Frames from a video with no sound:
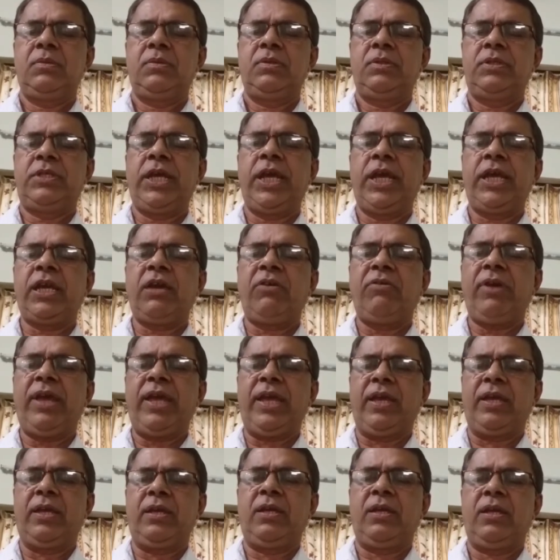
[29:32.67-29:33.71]
Take
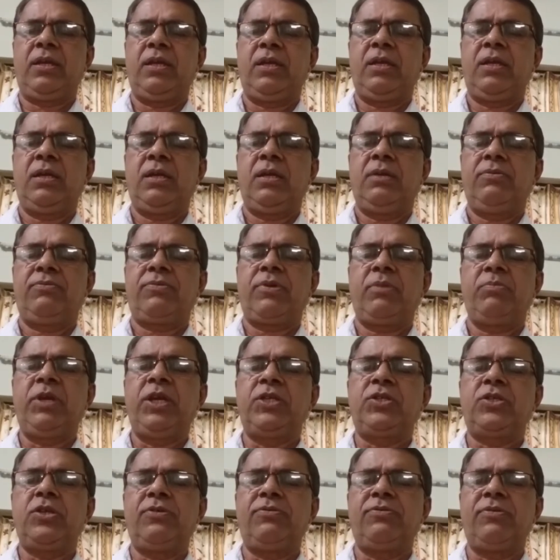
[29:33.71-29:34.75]
away from
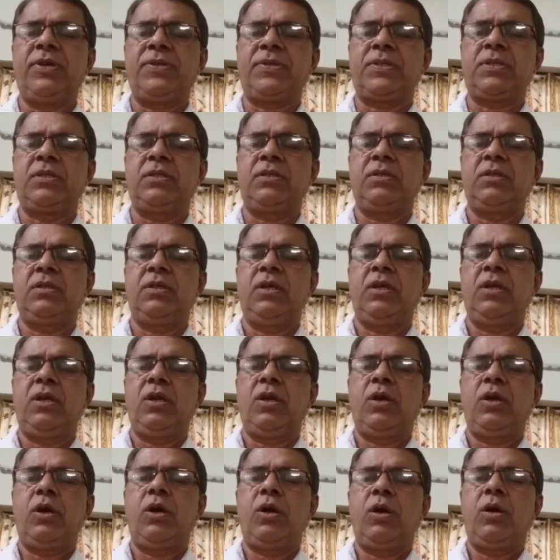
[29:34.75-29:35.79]
each of us
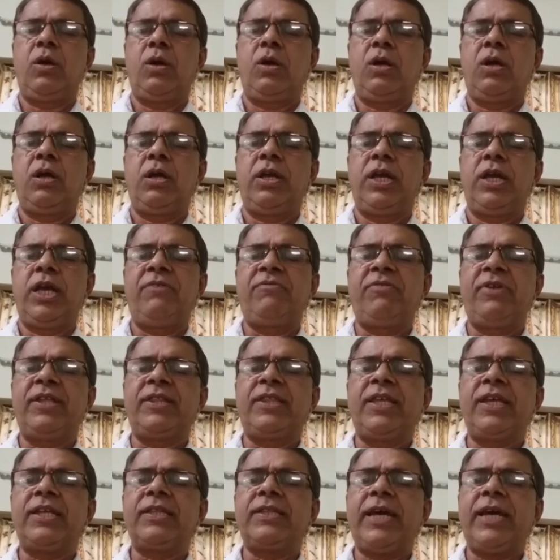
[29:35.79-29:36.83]

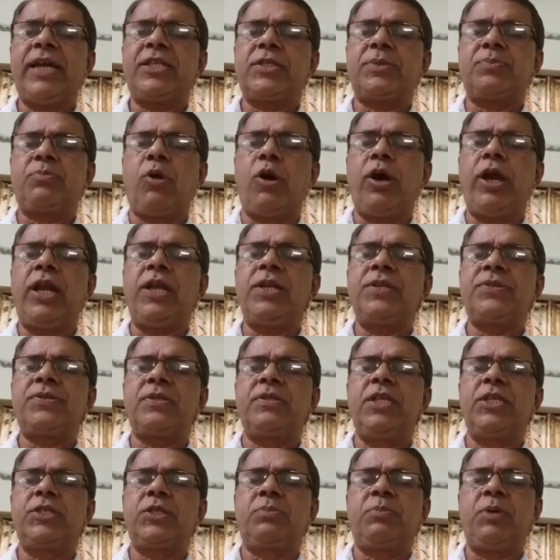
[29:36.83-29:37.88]
everything that spoils
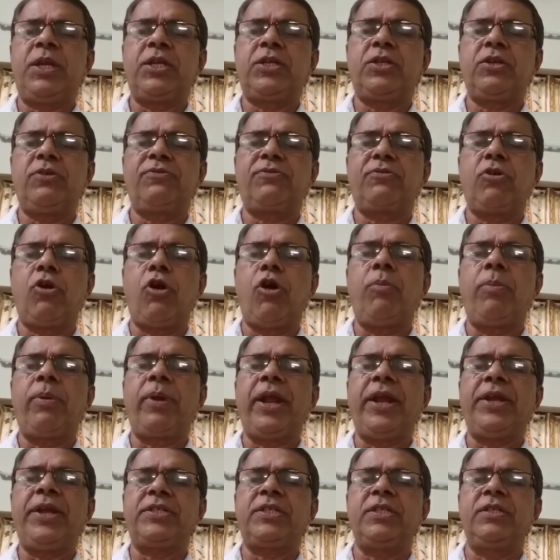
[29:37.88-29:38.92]
the spirit of
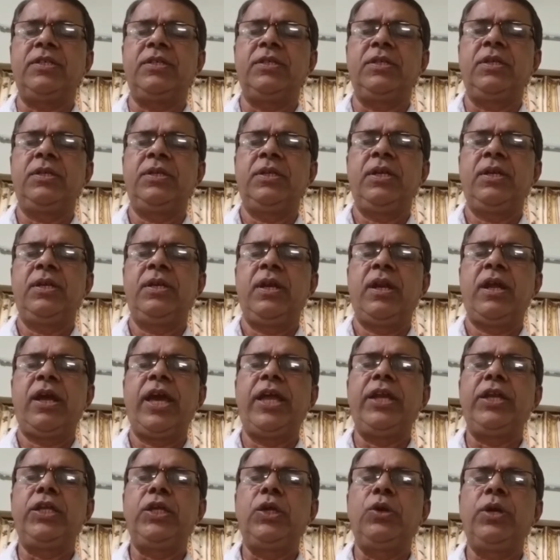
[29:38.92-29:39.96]
cooperation
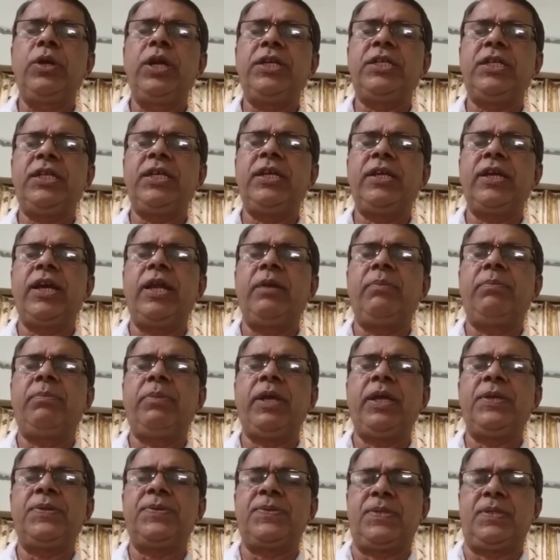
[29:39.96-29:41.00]
and unity and
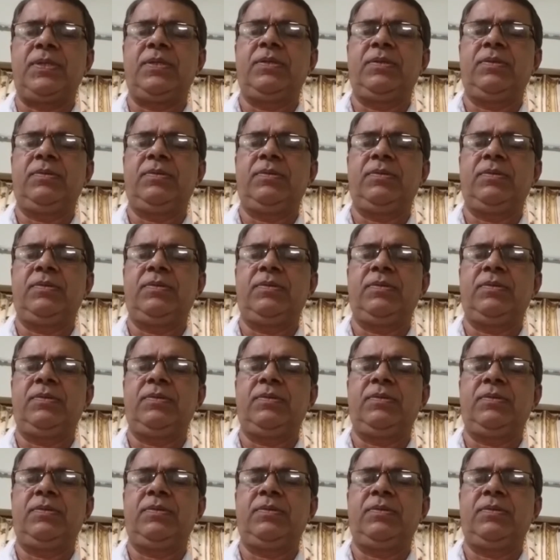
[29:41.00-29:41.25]
peace.